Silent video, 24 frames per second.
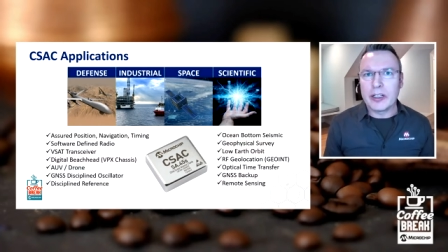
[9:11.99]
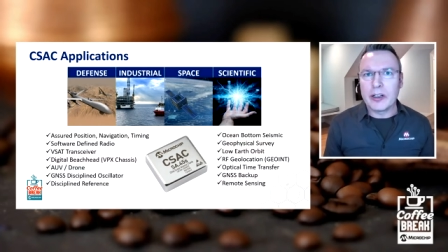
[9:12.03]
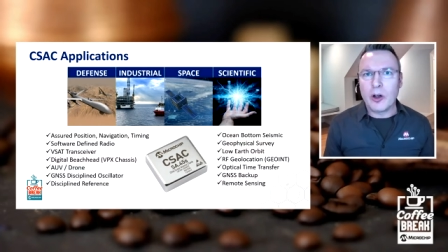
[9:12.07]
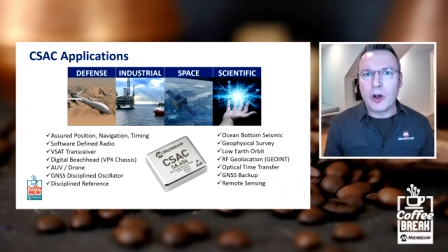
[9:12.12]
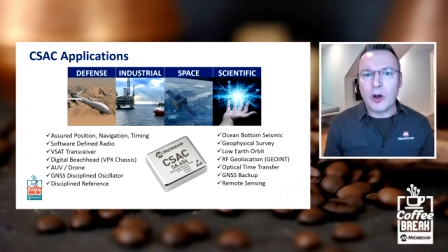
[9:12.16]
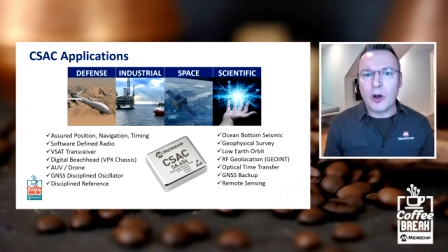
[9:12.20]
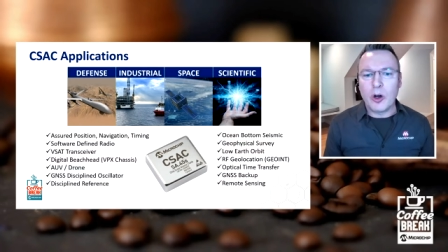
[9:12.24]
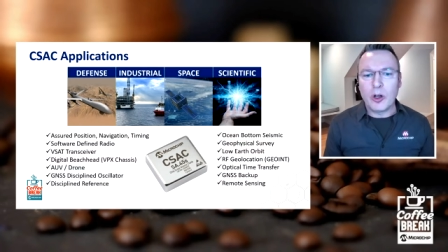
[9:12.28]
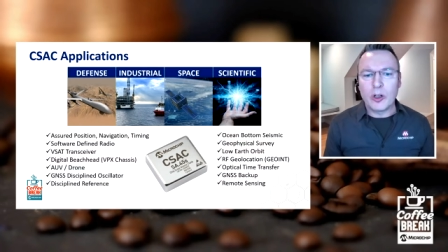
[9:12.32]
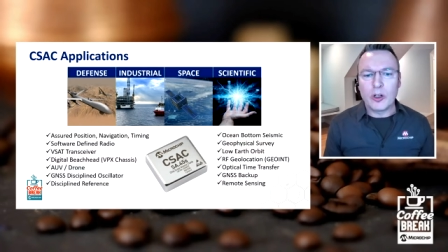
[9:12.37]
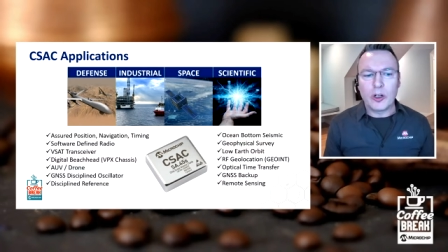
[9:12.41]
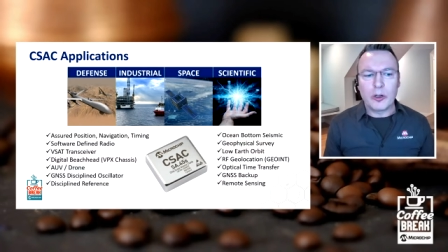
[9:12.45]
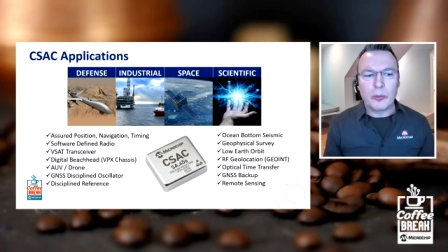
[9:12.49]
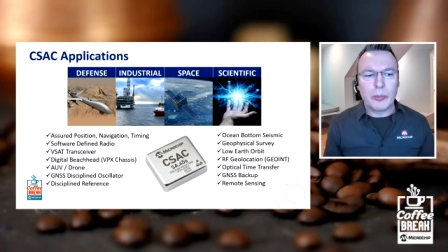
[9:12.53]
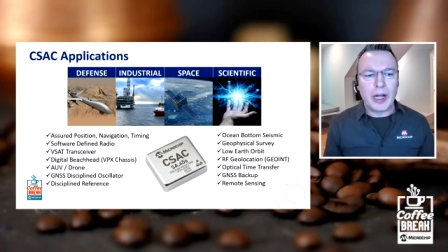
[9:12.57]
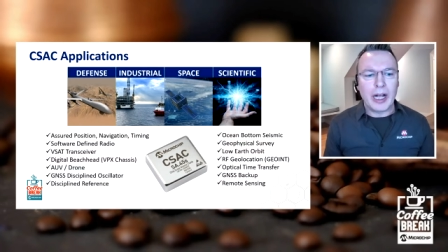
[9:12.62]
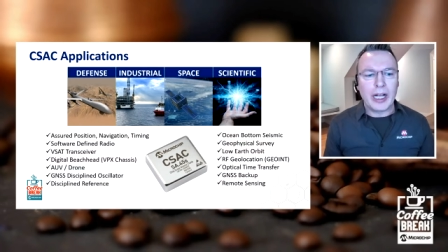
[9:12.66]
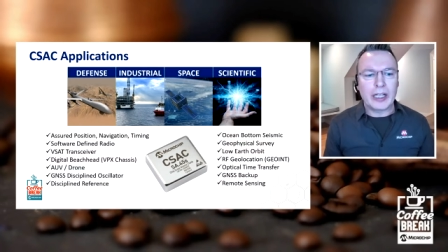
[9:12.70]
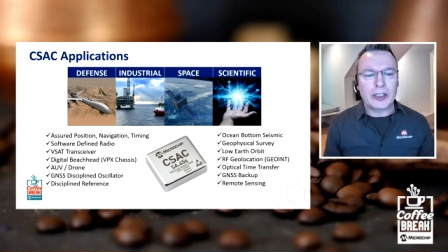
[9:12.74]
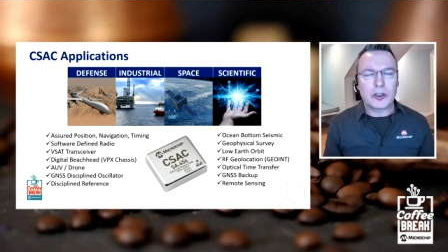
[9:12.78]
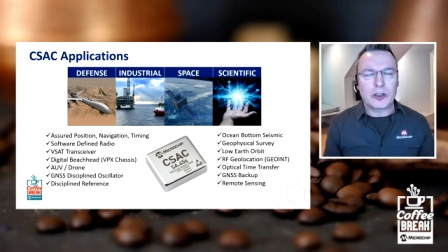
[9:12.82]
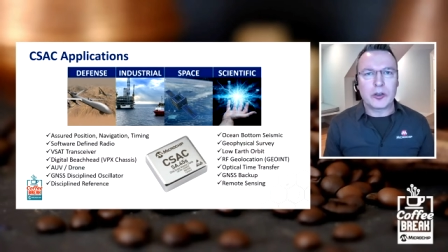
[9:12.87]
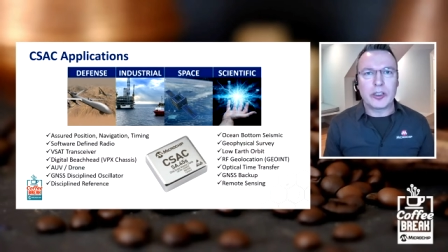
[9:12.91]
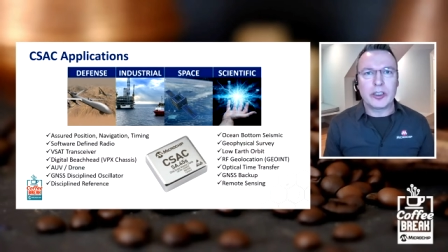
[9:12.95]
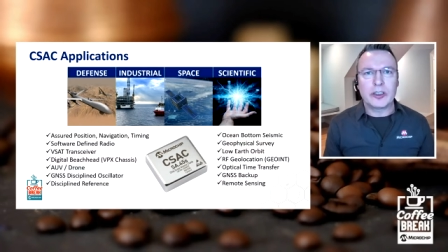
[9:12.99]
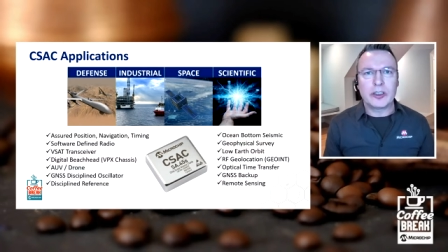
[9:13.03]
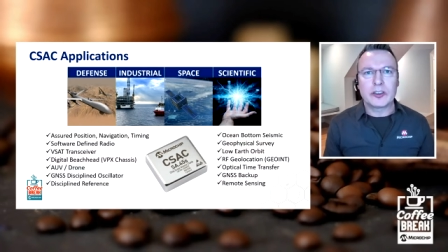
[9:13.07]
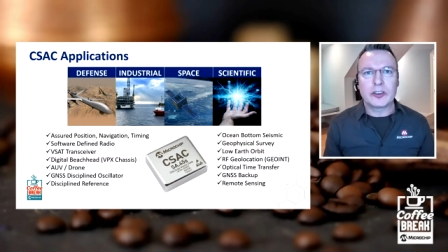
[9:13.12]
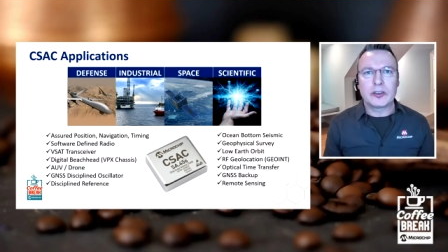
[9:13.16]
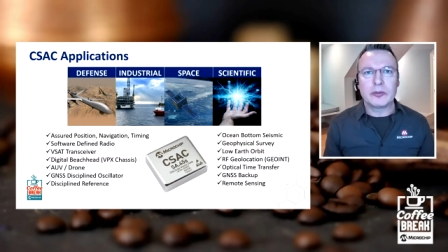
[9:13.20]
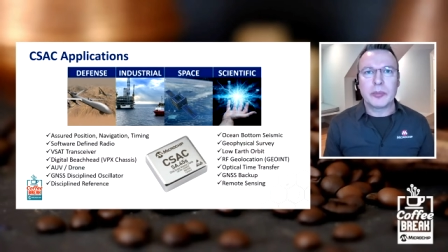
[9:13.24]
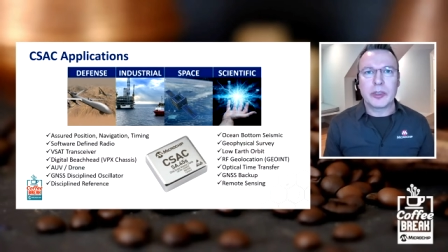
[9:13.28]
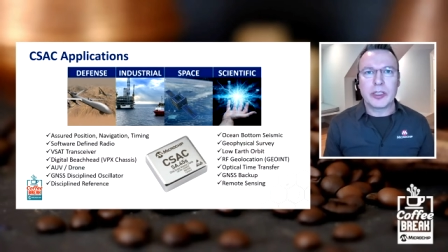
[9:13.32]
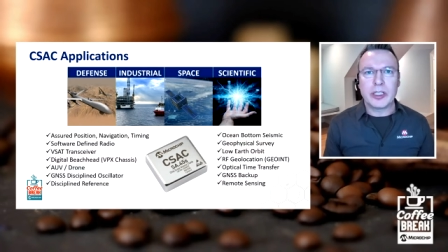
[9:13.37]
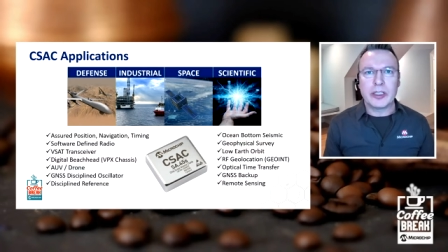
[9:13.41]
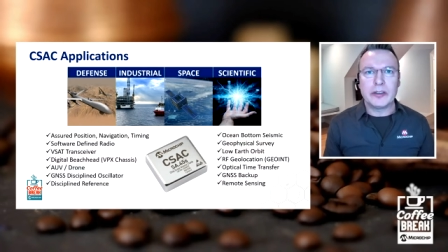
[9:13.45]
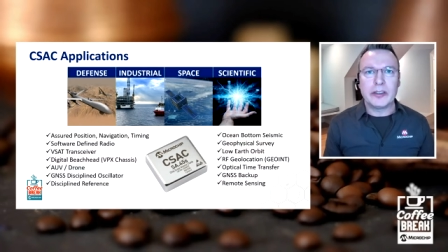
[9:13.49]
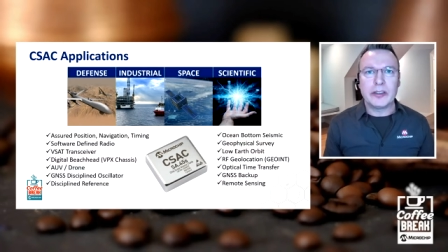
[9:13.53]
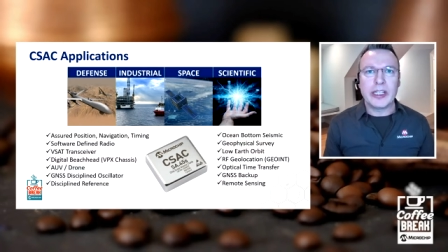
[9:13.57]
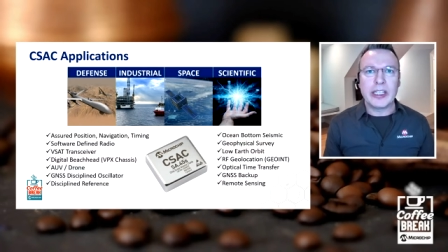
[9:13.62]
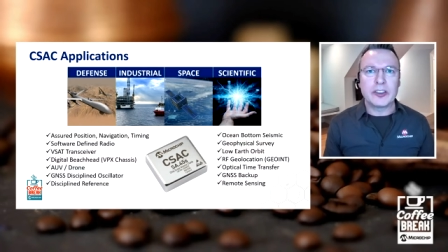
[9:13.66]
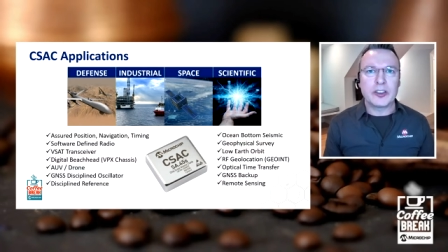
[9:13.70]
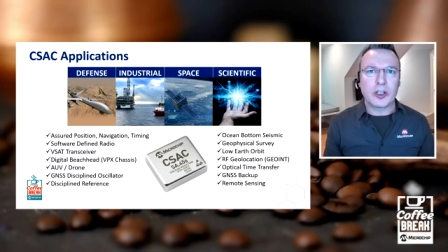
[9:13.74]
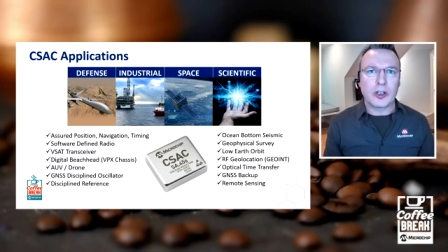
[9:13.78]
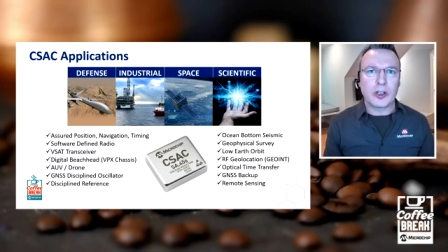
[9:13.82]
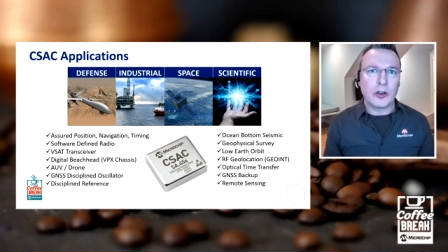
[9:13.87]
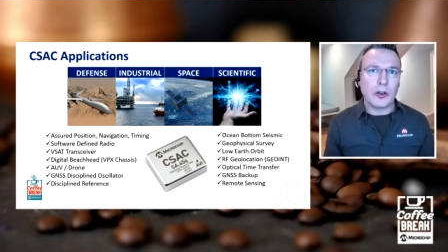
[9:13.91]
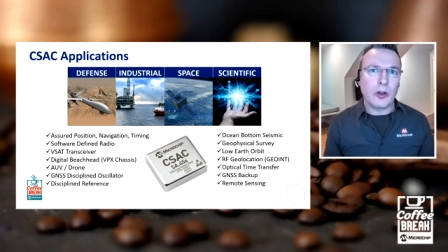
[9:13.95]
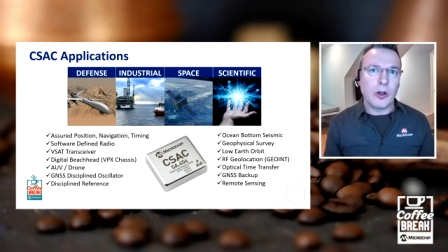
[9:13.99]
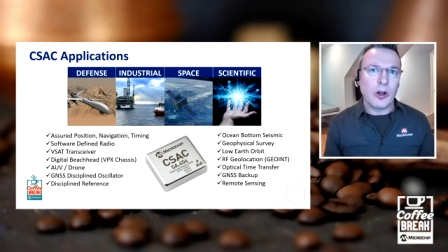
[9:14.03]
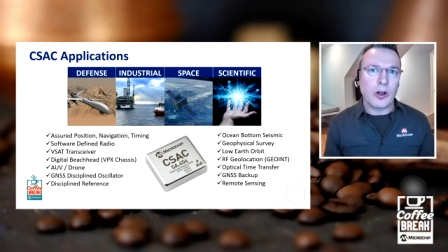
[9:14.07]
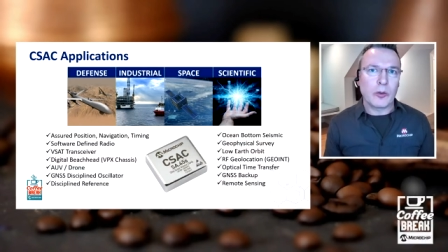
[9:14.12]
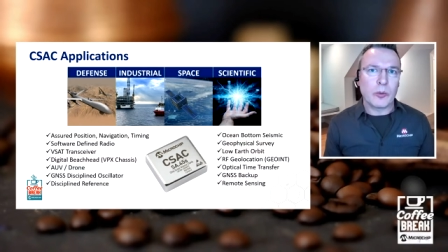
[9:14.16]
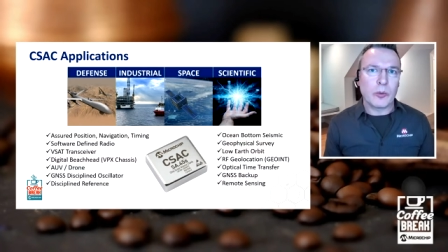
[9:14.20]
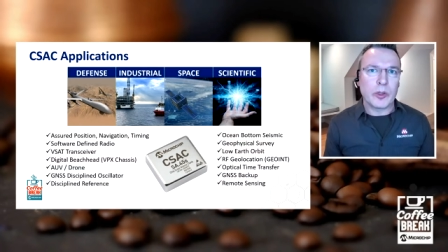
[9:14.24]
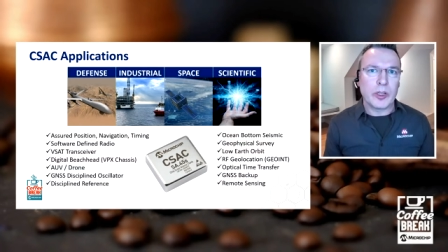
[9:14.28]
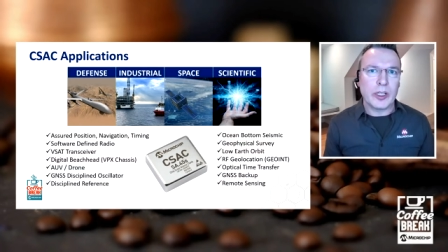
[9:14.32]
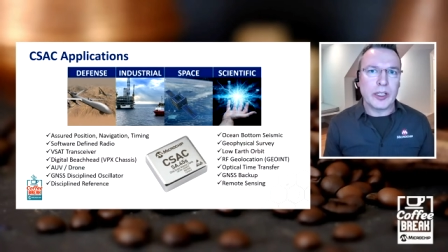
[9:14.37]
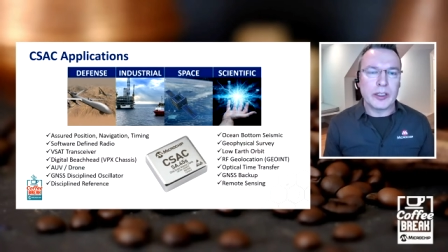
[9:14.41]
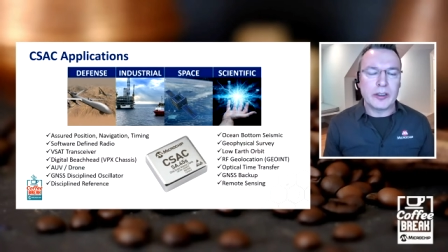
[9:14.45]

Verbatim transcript: all on batteries, but it needs a clock with it